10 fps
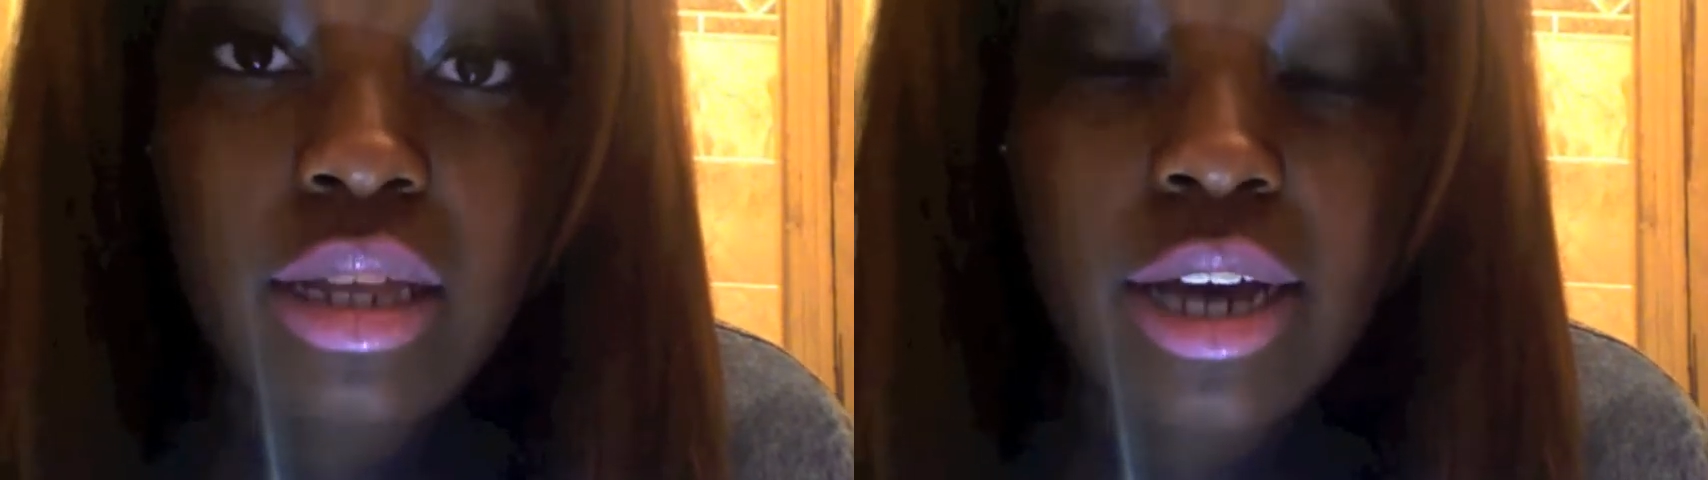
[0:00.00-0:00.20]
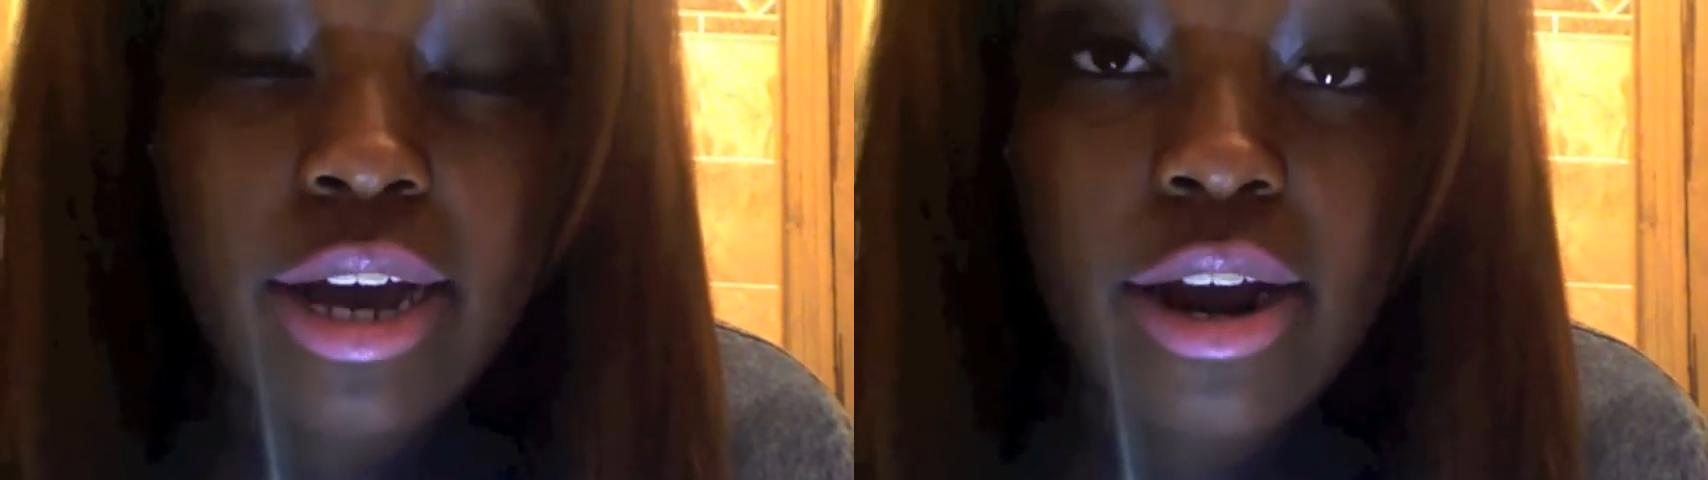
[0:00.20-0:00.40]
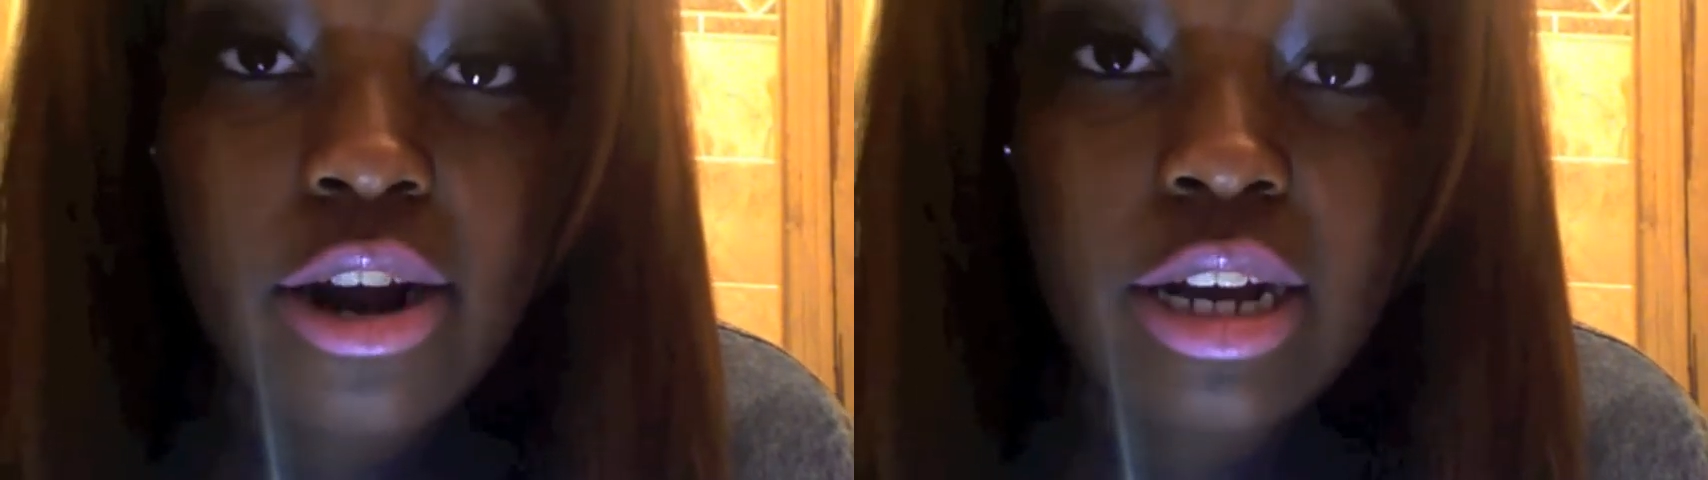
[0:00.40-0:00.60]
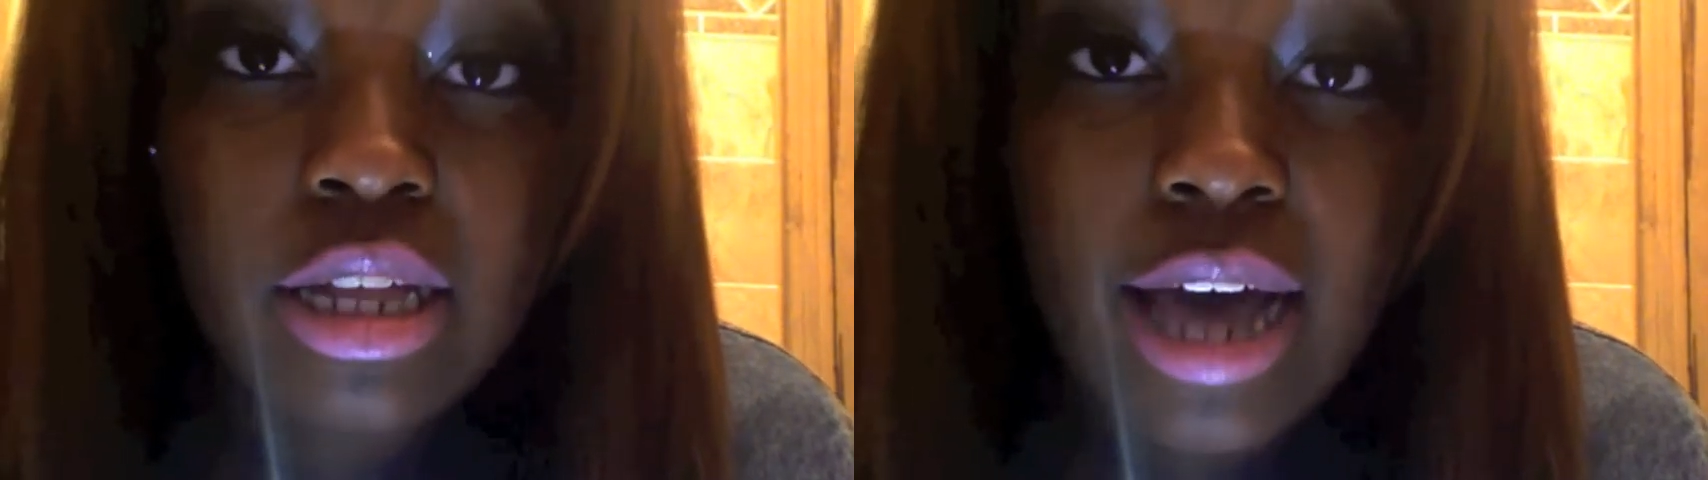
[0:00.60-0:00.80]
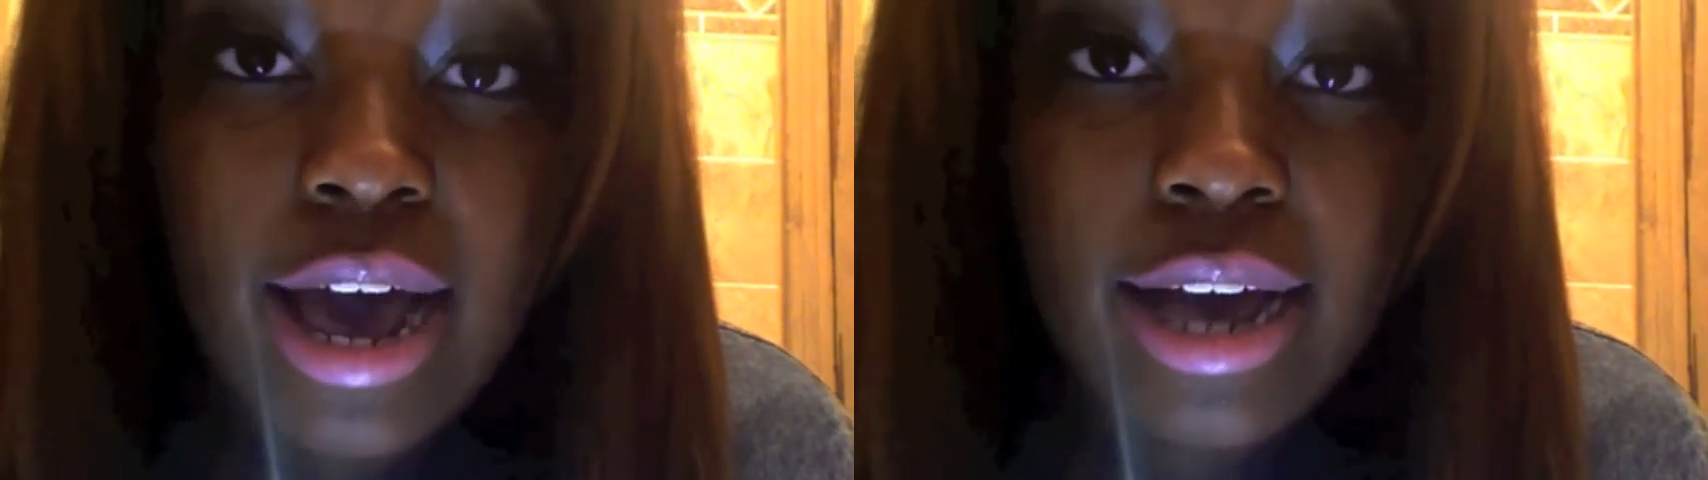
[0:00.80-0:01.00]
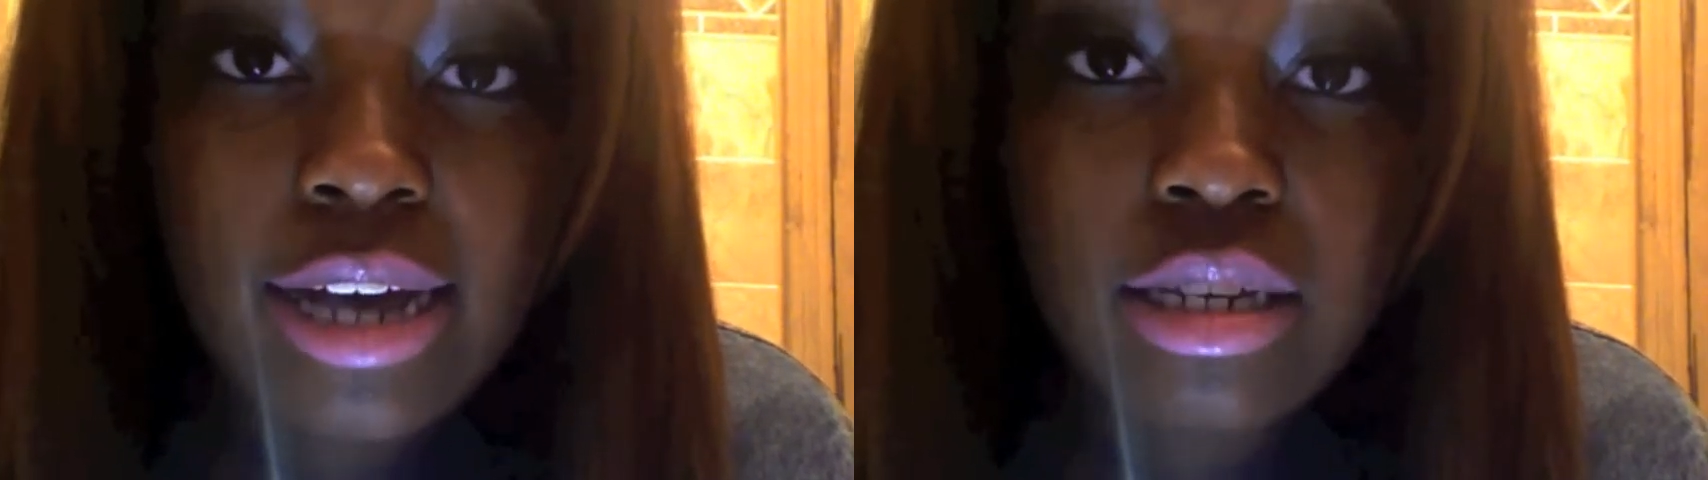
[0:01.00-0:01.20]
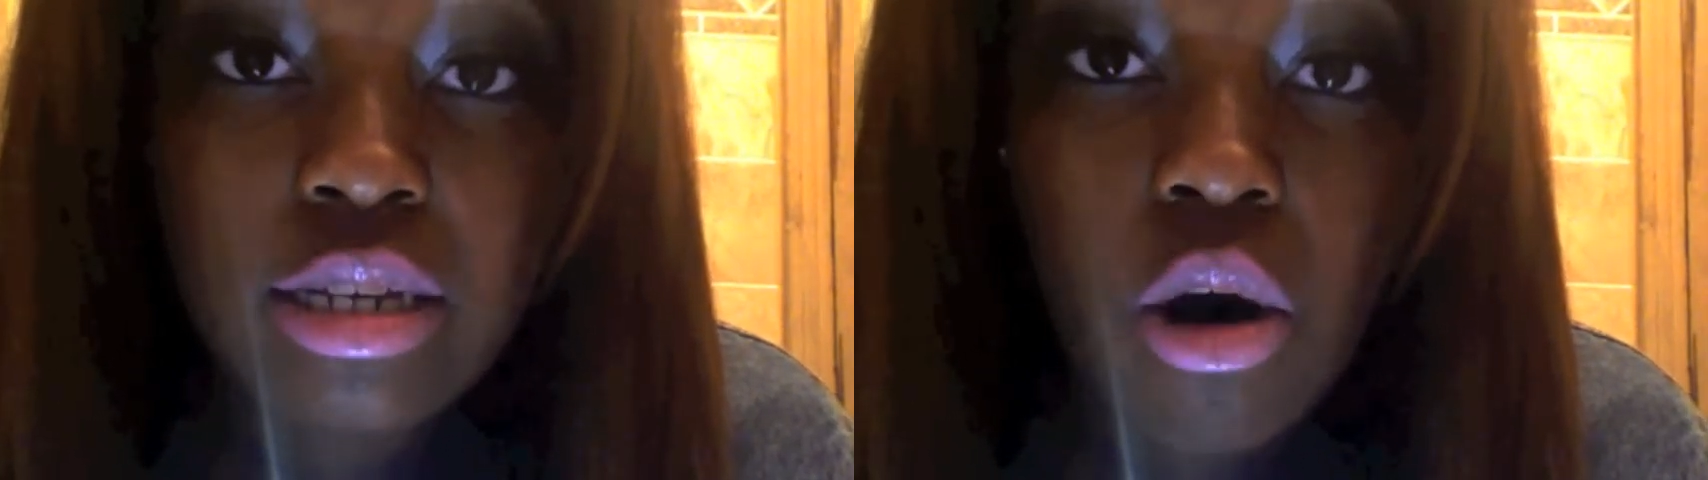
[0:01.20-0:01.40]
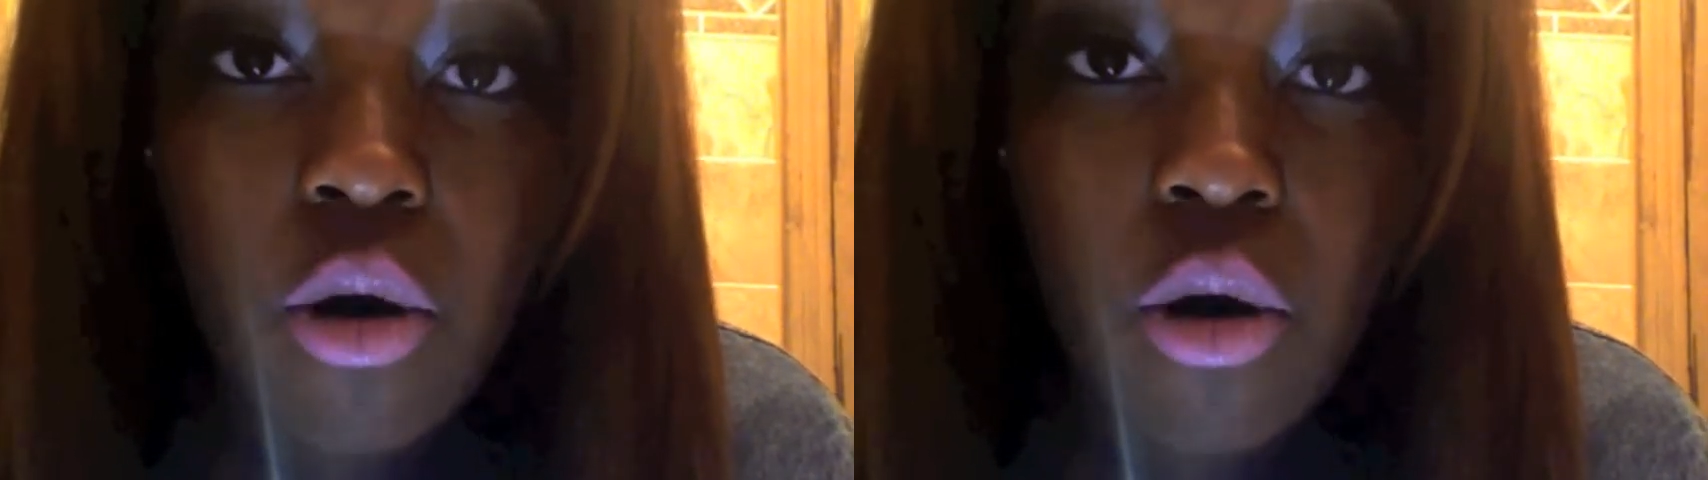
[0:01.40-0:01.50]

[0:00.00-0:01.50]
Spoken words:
that the hair can last